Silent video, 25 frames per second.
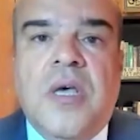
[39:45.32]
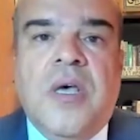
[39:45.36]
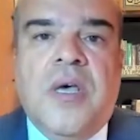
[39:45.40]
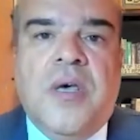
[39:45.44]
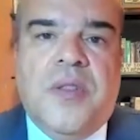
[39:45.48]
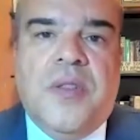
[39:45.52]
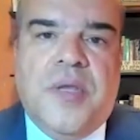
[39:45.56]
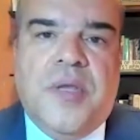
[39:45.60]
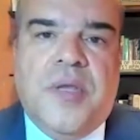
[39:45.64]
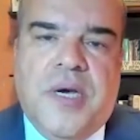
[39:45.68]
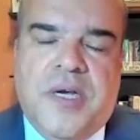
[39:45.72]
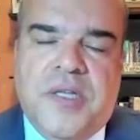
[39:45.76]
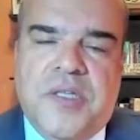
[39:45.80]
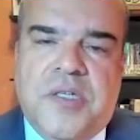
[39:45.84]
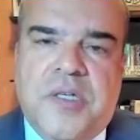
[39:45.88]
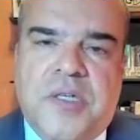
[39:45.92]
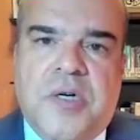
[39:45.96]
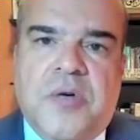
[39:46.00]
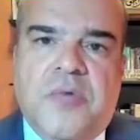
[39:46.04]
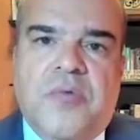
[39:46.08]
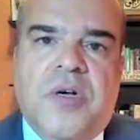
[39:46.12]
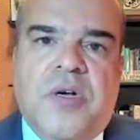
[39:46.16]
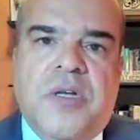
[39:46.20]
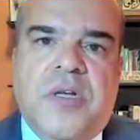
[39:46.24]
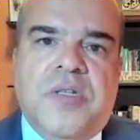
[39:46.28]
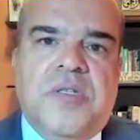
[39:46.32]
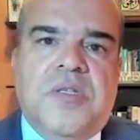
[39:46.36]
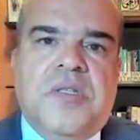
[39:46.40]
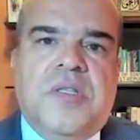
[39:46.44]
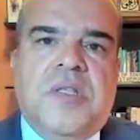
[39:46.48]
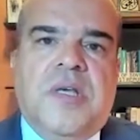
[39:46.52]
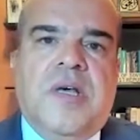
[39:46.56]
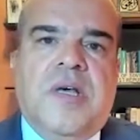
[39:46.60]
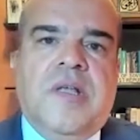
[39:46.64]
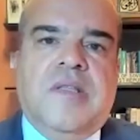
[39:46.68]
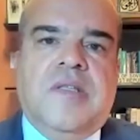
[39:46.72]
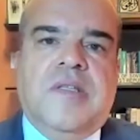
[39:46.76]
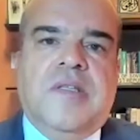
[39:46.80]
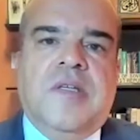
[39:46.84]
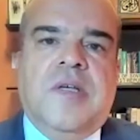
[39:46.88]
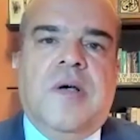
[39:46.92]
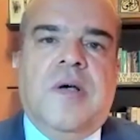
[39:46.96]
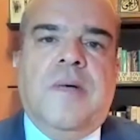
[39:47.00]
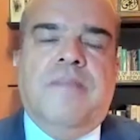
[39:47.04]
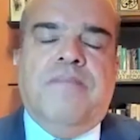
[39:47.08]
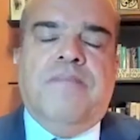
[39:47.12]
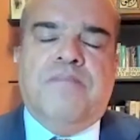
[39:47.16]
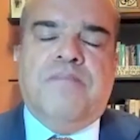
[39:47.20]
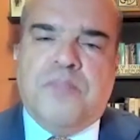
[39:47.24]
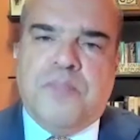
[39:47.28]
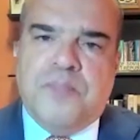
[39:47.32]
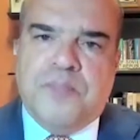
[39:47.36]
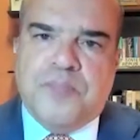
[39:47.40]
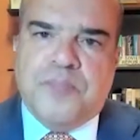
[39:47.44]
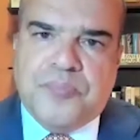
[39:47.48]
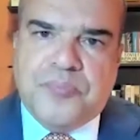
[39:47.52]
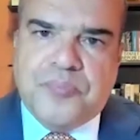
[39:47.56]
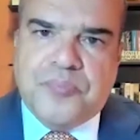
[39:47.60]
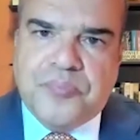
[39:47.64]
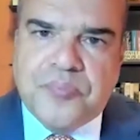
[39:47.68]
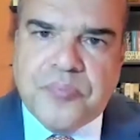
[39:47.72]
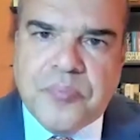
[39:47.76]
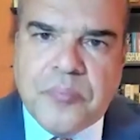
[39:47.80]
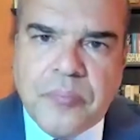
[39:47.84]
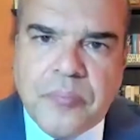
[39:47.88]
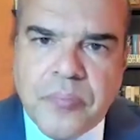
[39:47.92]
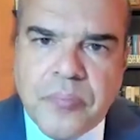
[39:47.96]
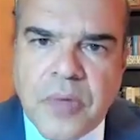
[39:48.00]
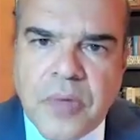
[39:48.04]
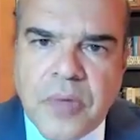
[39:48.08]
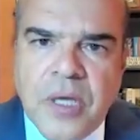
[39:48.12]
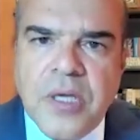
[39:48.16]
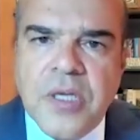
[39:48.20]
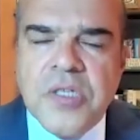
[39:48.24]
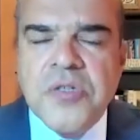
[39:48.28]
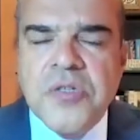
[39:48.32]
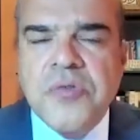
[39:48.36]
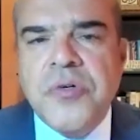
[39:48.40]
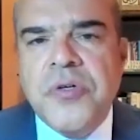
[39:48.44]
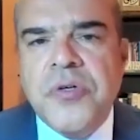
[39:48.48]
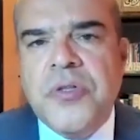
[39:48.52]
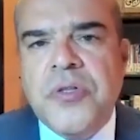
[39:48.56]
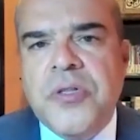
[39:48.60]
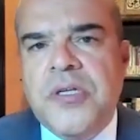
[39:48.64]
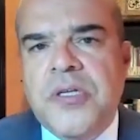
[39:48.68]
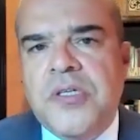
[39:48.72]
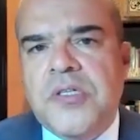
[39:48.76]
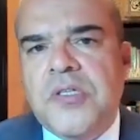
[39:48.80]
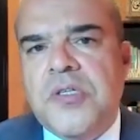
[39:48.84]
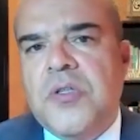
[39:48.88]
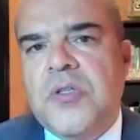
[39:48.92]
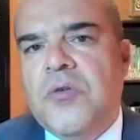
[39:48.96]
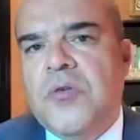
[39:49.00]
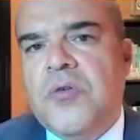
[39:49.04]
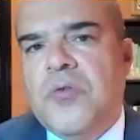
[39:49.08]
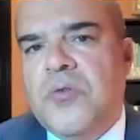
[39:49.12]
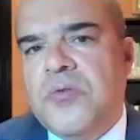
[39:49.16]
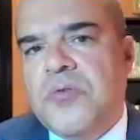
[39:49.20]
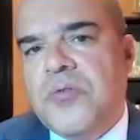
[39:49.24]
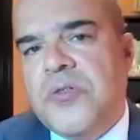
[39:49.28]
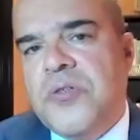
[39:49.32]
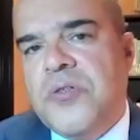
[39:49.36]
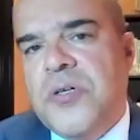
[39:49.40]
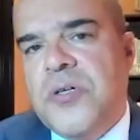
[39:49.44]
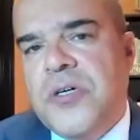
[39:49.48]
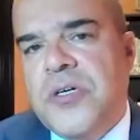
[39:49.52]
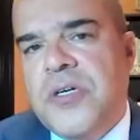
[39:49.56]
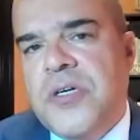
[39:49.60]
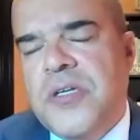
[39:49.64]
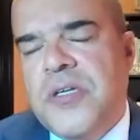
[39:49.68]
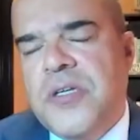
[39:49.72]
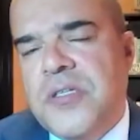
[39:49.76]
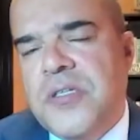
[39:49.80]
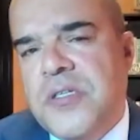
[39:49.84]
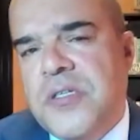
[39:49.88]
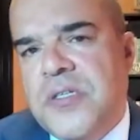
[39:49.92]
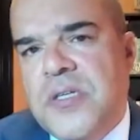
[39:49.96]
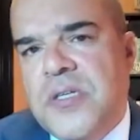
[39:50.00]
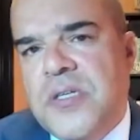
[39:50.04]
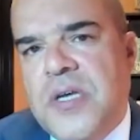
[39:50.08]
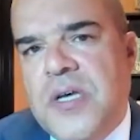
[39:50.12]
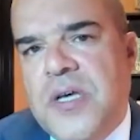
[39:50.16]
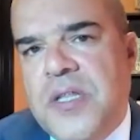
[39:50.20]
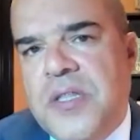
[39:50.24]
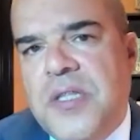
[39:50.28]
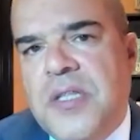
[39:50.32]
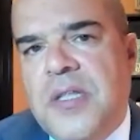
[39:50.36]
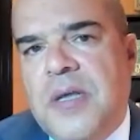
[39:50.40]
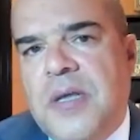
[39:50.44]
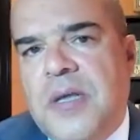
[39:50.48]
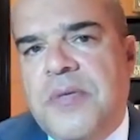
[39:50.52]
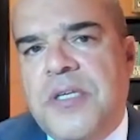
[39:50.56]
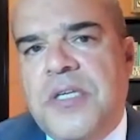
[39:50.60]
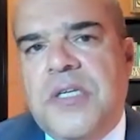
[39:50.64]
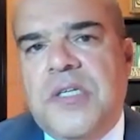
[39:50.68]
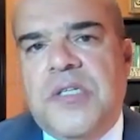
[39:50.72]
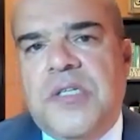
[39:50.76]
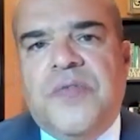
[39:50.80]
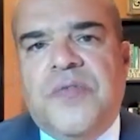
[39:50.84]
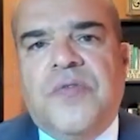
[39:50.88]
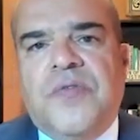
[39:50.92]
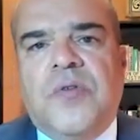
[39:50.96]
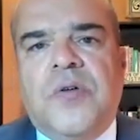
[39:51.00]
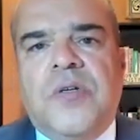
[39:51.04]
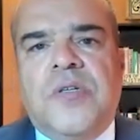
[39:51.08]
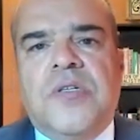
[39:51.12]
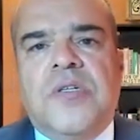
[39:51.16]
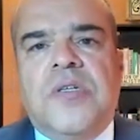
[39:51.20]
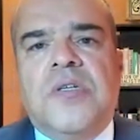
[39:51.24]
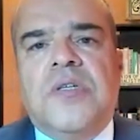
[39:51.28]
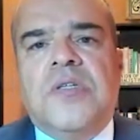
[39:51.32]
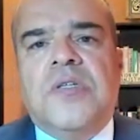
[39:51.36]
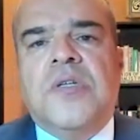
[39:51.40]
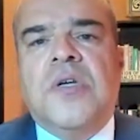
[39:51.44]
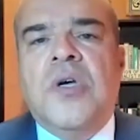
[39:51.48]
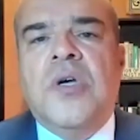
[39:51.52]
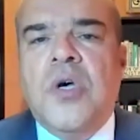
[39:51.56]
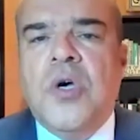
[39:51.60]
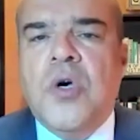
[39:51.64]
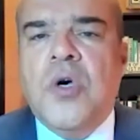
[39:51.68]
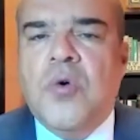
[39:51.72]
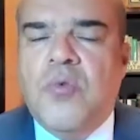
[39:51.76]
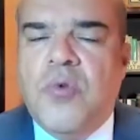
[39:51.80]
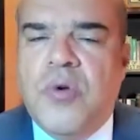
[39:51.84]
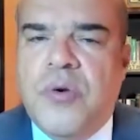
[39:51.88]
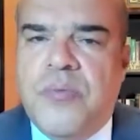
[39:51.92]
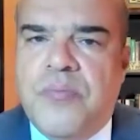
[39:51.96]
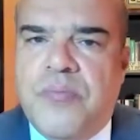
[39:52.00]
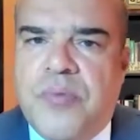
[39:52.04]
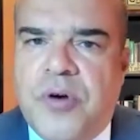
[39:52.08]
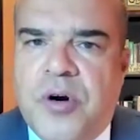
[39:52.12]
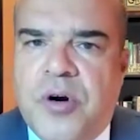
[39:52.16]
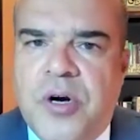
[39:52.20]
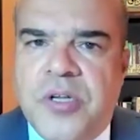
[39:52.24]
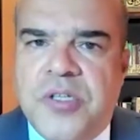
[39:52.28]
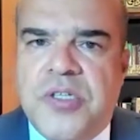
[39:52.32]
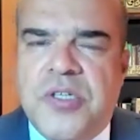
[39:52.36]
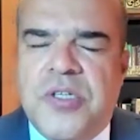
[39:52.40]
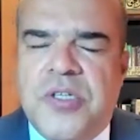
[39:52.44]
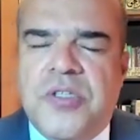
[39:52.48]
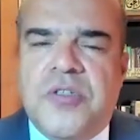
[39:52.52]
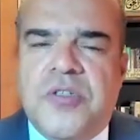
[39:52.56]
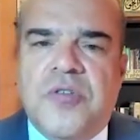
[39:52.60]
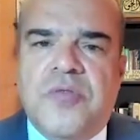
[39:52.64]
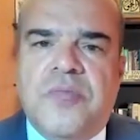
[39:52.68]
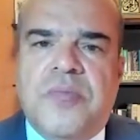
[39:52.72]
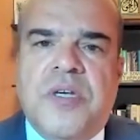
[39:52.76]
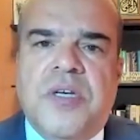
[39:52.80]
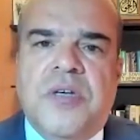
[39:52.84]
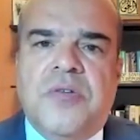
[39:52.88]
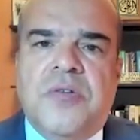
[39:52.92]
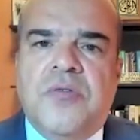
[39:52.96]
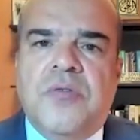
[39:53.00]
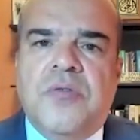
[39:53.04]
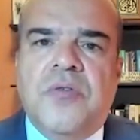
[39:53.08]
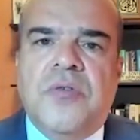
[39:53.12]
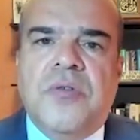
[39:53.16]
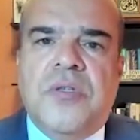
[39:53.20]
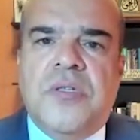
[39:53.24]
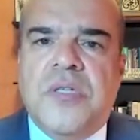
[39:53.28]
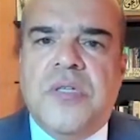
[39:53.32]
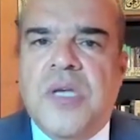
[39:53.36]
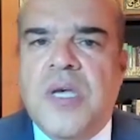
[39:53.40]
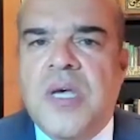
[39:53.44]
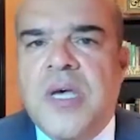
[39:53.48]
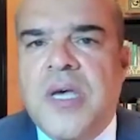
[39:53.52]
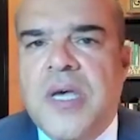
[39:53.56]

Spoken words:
The idea was that Israel and its local surrogates, the Lebanese forces, would barge into Beirut,